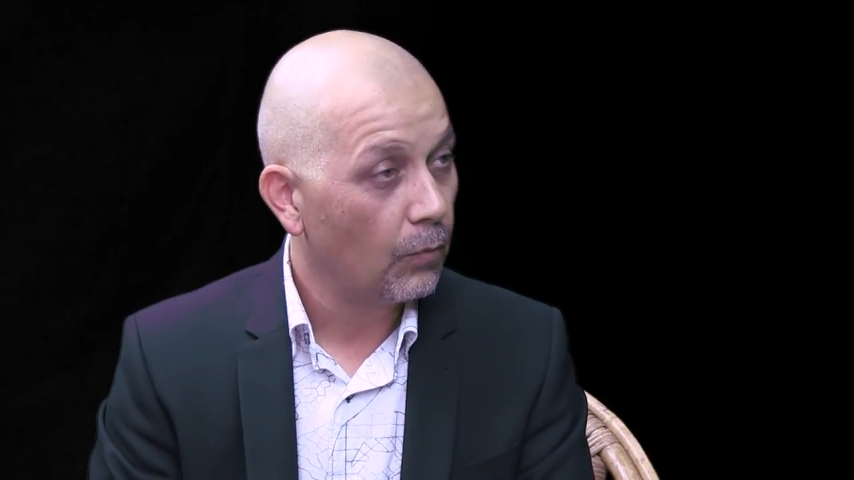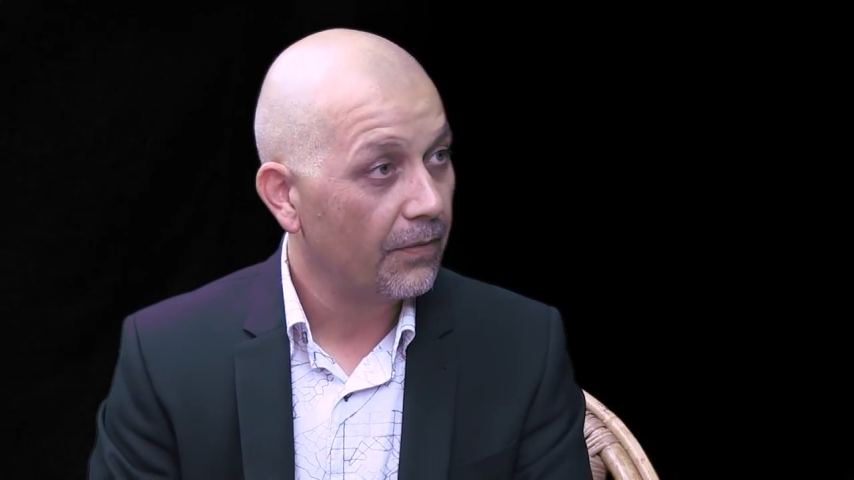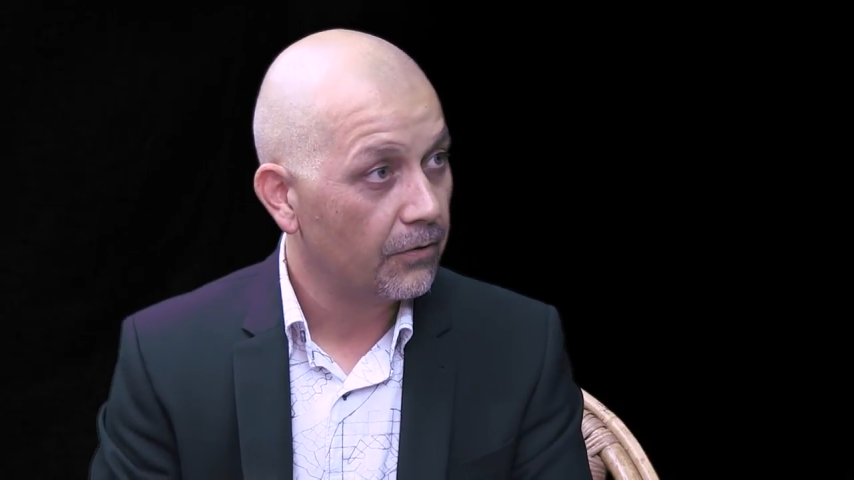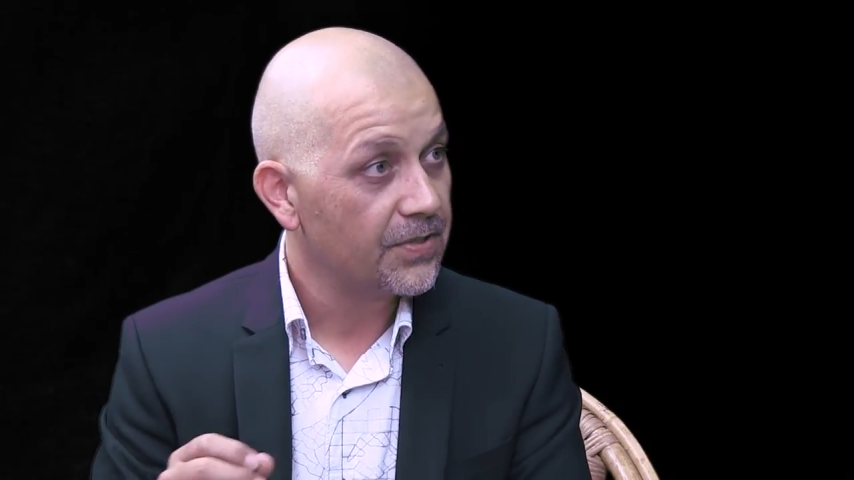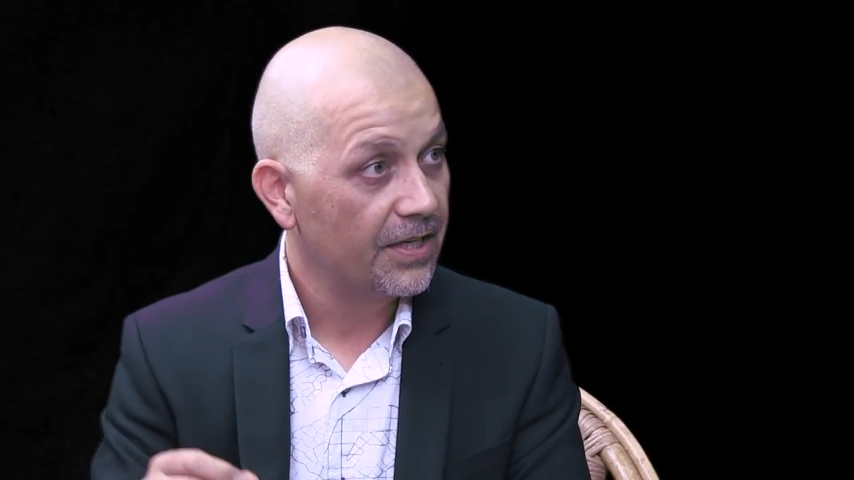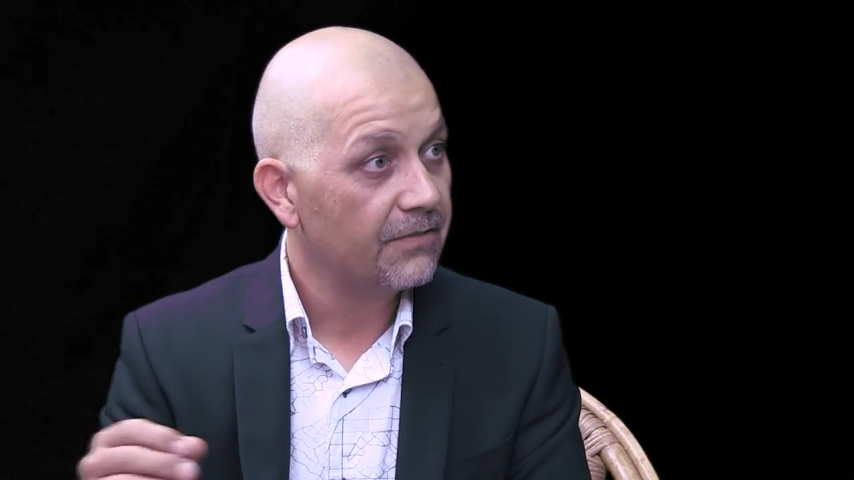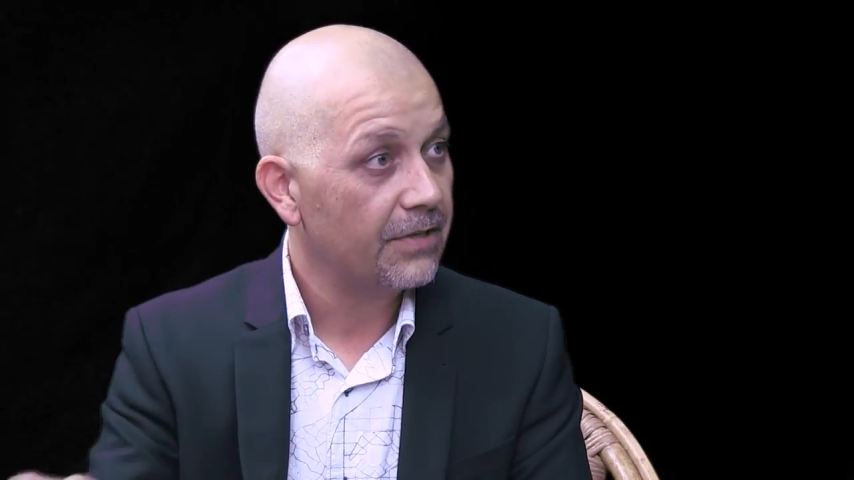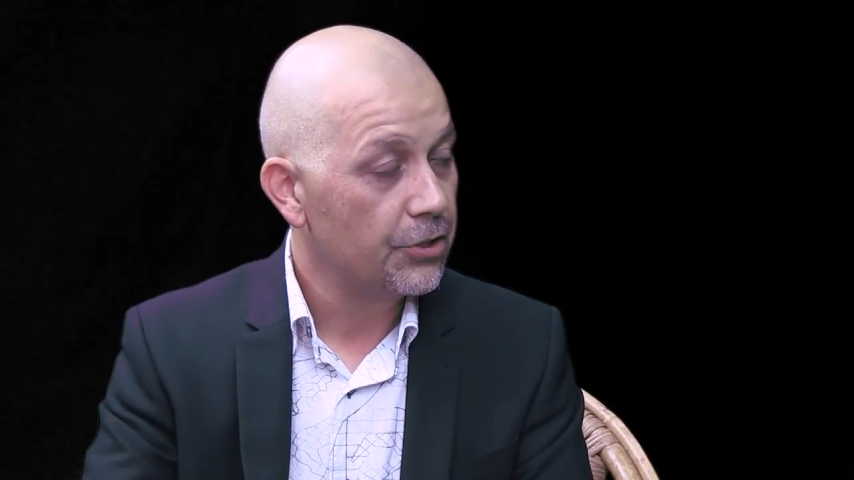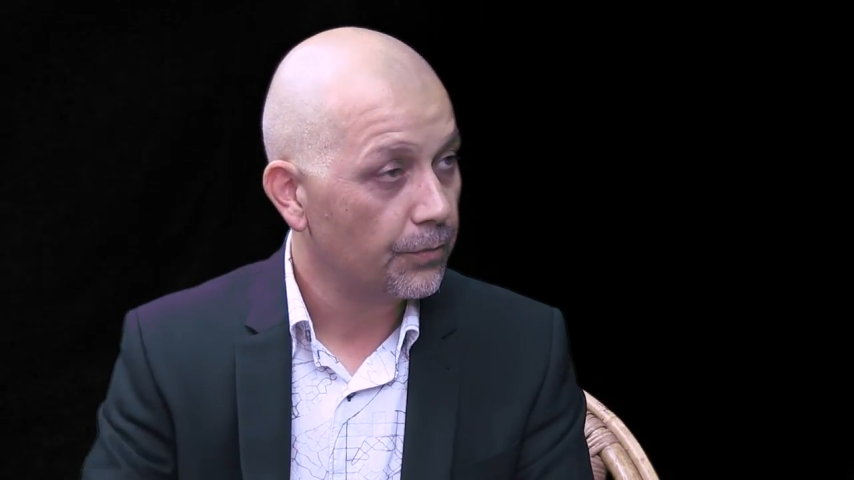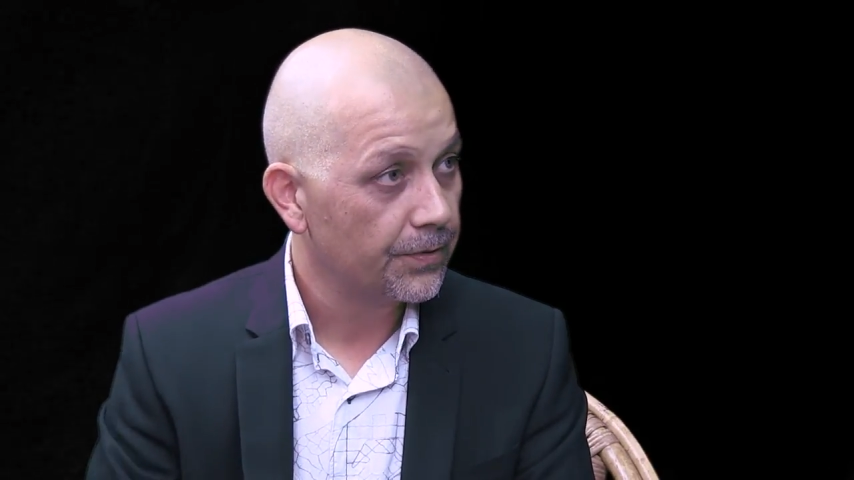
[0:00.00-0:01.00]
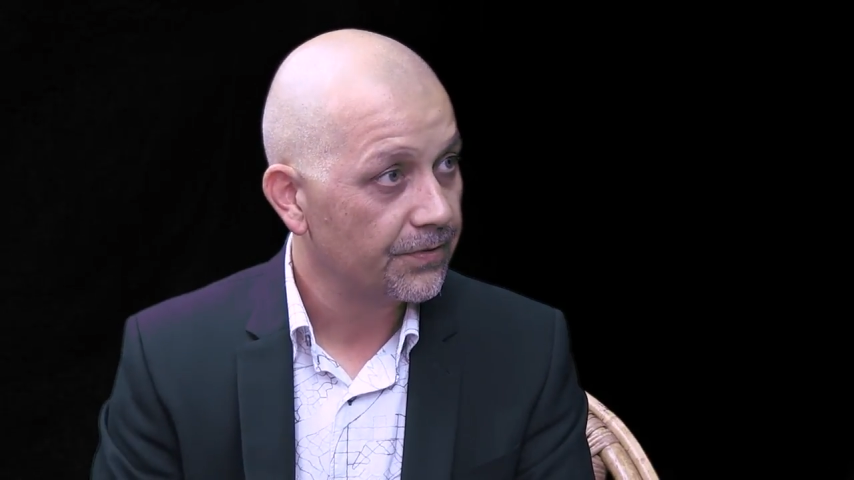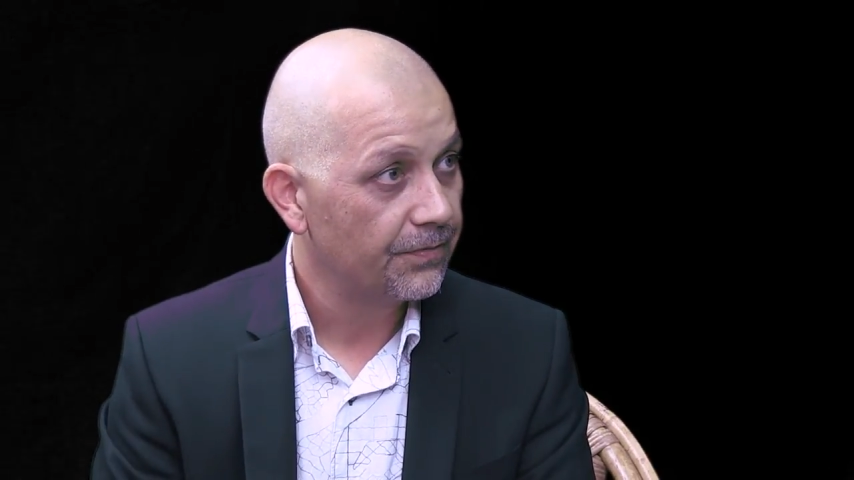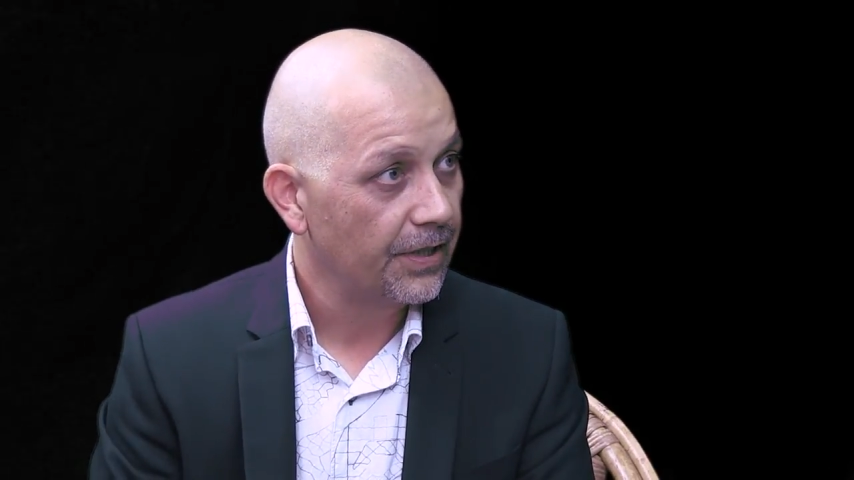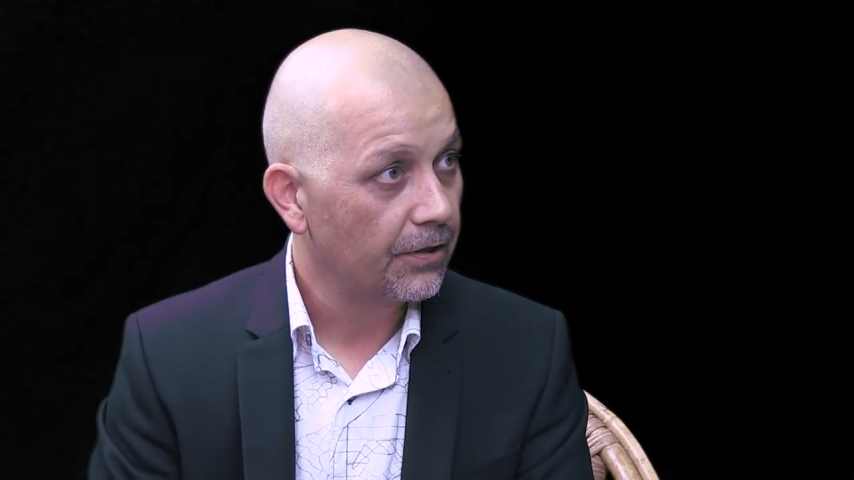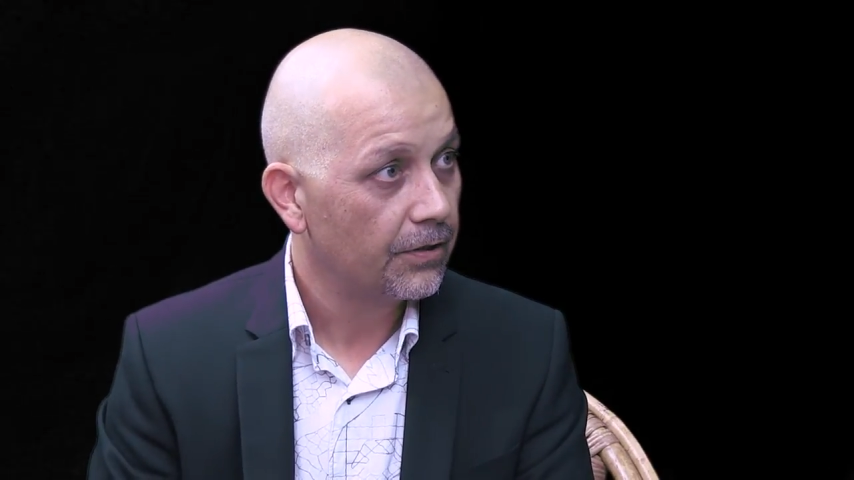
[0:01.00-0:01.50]
what those individuals
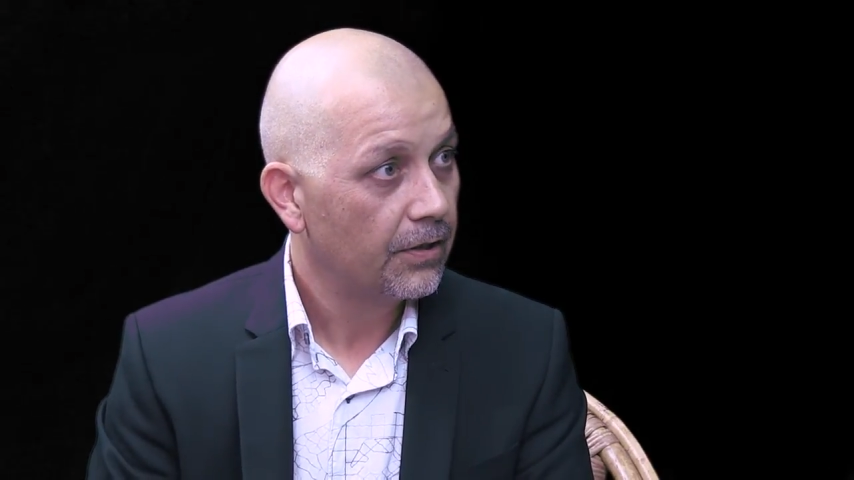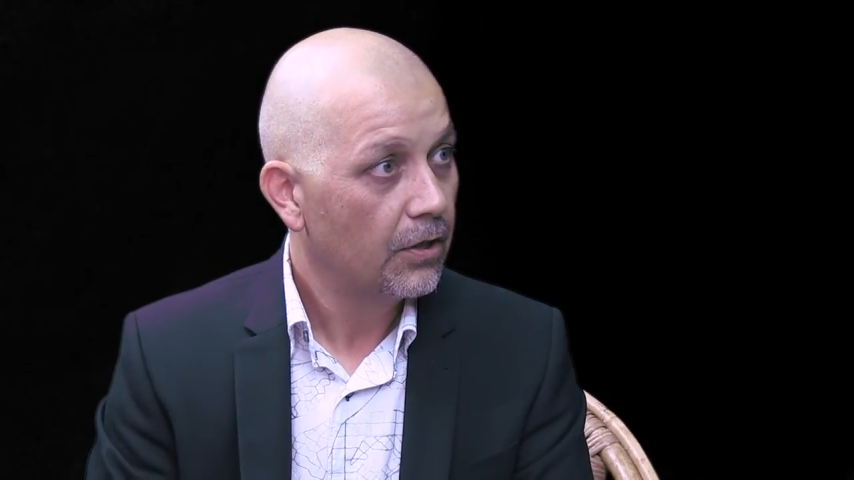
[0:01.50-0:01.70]
feel,